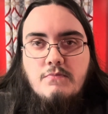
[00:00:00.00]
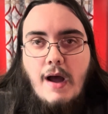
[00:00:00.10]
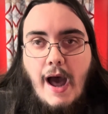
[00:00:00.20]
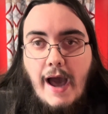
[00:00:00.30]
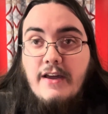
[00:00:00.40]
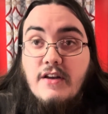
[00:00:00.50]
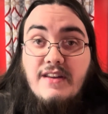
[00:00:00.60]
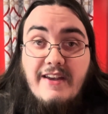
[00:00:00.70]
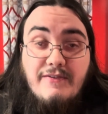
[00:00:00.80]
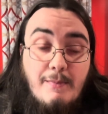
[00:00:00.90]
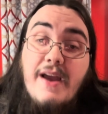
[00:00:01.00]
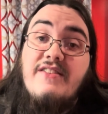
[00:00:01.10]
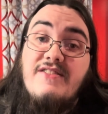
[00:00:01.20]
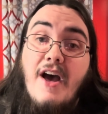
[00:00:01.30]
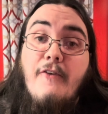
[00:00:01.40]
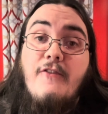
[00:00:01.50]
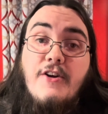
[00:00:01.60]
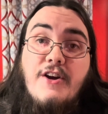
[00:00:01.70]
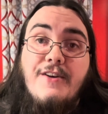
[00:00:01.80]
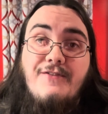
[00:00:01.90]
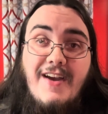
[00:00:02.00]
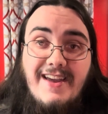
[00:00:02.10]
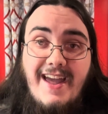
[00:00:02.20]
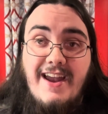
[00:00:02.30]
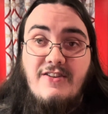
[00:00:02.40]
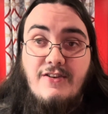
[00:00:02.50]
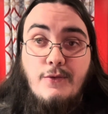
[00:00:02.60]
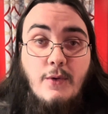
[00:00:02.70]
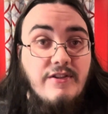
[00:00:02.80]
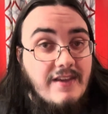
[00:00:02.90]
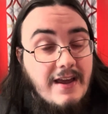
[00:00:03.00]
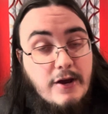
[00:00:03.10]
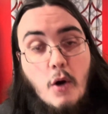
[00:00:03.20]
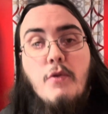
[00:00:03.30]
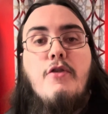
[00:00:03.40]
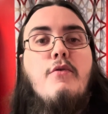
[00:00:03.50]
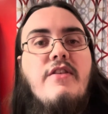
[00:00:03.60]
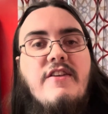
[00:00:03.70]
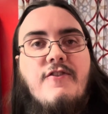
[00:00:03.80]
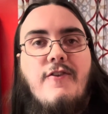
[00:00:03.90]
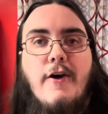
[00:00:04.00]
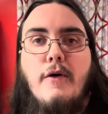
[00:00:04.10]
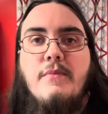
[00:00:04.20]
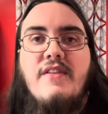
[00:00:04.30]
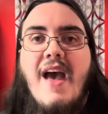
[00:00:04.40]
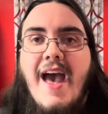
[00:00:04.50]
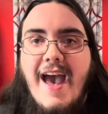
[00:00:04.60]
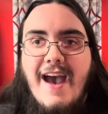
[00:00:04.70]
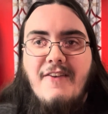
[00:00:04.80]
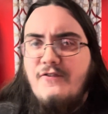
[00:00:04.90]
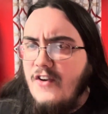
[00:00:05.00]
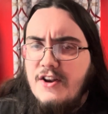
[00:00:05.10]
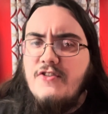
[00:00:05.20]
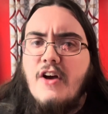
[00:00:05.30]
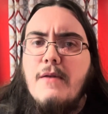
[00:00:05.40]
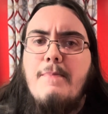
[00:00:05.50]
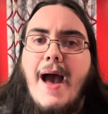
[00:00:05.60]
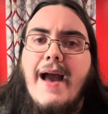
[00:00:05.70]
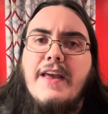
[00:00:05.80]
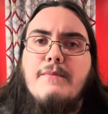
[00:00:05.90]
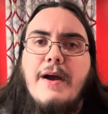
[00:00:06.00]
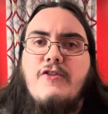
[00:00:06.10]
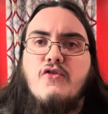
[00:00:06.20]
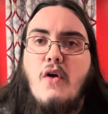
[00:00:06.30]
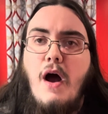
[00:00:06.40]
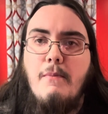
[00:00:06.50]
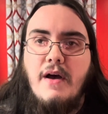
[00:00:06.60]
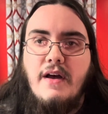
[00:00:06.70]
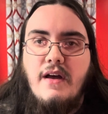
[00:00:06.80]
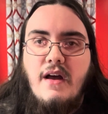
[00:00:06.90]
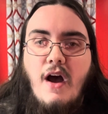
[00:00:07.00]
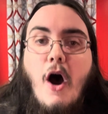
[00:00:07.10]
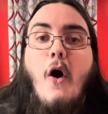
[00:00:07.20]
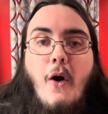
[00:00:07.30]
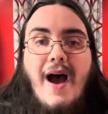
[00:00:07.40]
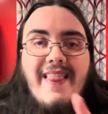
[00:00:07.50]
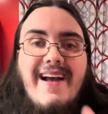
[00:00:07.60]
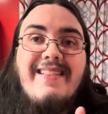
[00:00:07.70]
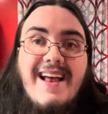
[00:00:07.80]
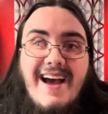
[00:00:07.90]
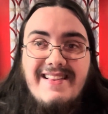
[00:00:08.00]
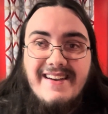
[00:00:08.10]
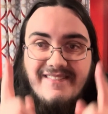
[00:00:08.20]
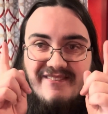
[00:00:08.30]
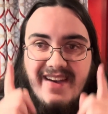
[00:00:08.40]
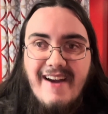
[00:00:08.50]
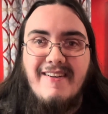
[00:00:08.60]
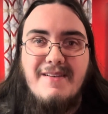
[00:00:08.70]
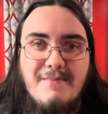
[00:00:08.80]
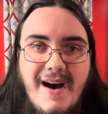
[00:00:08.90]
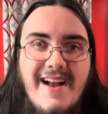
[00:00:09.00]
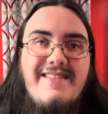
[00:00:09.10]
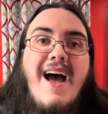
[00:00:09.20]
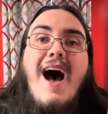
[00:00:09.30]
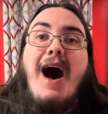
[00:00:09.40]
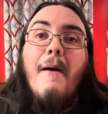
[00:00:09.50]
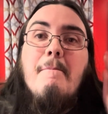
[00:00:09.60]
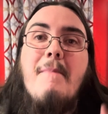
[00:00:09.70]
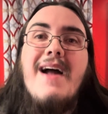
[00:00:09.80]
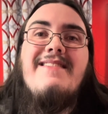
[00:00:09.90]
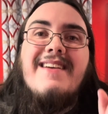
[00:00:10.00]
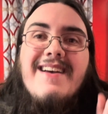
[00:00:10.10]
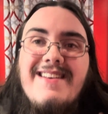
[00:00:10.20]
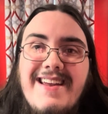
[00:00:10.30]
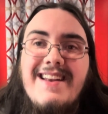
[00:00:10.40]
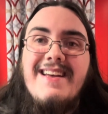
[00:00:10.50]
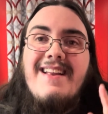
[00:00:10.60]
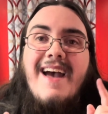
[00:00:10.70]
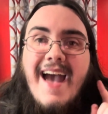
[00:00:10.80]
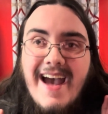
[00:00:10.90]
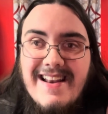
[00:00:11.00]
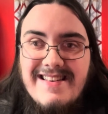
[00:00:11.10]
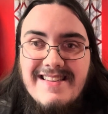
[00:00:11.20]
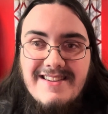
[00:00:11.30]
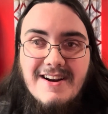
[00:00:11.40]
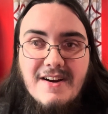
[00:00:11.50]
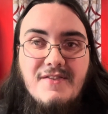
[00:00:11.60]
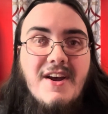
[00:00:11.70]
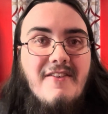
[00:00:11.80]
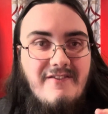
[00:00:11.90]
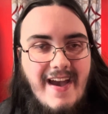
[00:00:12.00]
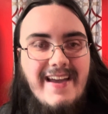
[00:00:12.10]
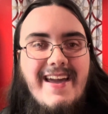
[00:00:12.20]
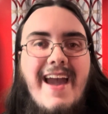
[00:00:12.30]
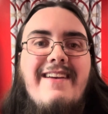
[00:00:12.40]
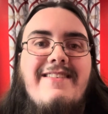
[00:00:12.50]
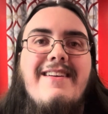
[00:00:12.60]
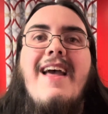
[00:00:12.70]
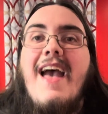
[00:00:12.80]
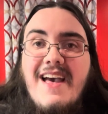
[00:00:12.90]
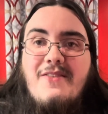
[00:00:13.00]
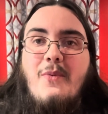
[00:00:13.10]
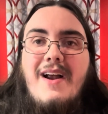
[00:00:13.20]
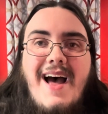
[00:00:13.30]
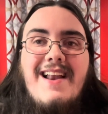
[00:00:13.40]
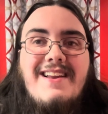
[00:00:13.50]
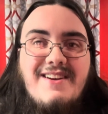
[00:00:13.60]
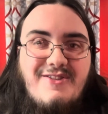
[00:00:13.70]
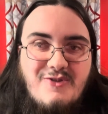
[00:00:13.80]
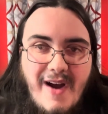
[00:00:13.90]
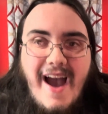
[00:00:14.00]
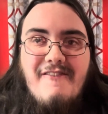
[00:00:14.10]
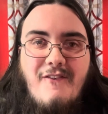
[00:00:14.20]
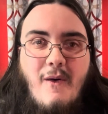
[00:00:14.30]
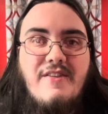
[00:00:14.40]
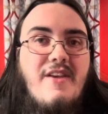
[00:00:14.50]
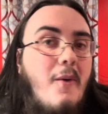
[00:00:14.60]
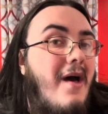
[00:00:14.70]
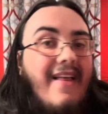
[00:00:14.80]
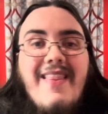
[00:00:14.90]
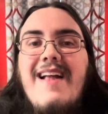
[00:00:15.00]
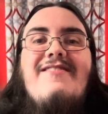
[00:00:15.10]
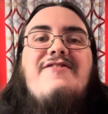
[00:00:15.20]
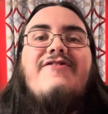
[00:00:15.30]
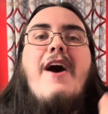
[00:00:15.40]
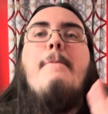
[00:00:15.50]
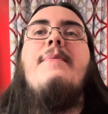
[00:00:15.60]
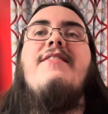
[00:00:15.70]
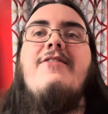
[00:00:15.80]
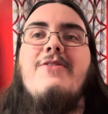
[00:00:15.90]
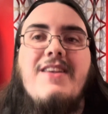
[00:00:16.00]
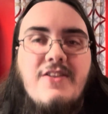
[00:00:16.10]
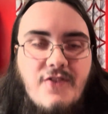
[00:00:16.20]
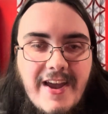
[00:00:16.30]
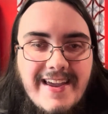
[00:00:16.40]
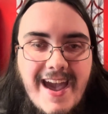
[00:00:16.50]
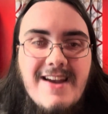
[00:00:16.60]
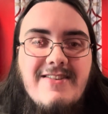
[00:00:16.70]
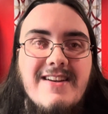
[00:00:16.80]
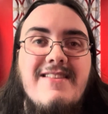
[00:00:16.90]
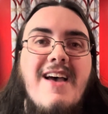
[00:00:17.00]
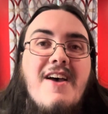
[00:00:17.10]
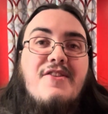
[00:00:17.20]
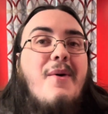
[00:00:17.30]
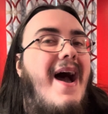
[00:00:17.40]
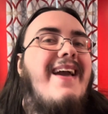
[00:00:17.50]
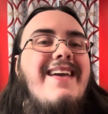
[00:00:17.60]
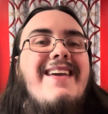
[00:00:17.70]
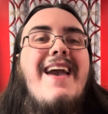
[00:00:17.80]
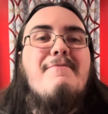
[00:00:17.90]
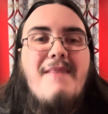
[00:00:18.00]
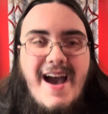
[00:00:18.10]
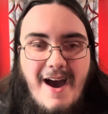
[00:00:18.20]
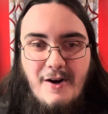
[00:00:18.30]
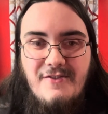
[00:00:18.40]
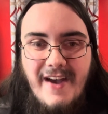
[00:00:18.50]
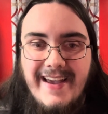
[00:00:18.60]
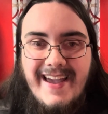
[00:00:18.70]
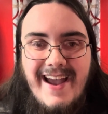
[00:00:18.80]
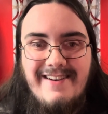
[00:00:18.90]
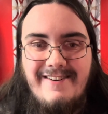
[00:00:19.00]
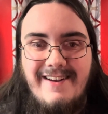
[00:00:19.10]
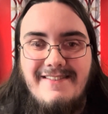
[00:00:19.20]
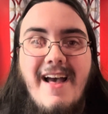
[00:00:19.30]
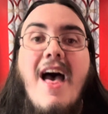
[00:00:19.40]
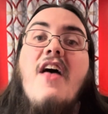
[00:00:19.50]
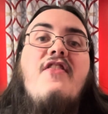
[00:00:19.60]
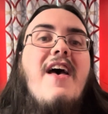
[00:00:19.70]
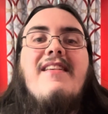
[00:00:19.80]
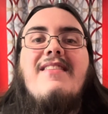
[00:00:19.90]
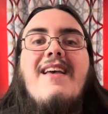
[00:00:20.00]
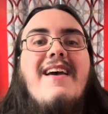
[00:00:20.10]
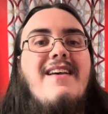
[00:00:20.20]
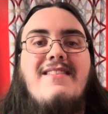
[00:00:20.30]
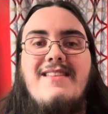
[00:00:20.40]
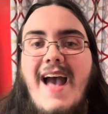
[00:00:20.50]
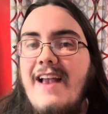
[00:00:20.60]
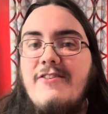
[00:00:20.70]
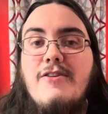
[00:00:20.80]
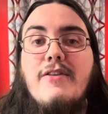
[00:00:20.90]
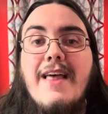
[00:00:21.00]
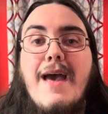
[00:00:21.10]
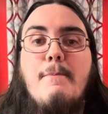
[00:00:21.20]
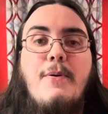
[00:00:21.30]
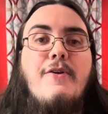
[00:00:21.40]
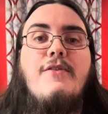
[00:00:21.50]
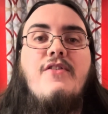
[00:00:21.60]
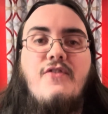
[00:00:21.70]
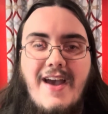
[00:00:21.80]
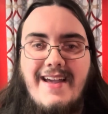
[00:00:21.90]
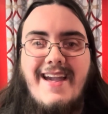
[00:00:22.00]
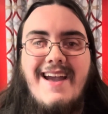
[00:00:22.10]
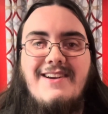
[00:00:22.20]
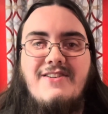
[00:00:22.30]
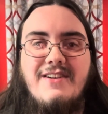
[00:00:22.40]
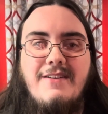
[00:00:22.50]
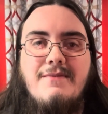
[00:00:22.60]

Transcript: I could give myself a good vacation once I go through these films and finish unpacking my trauma. Oh, I like that idea very much. A much needed and deserved vacation is what I need to strive for. So let's jump into these vacations so I can get my own vacation. This is National Lampoon's Vacation.